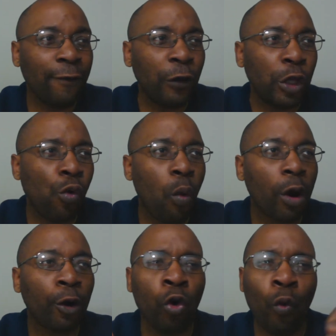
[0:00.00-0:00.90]
you are
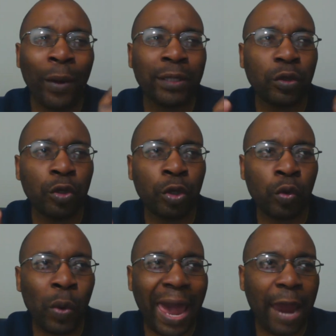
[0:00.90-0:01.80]
going to
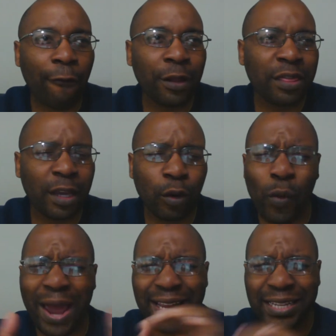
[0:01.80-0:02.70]
do everything
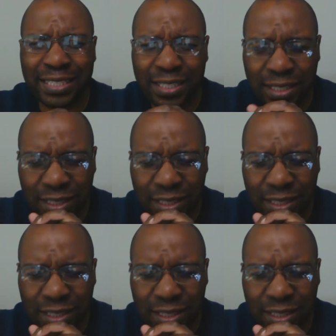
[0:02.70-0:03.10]
right.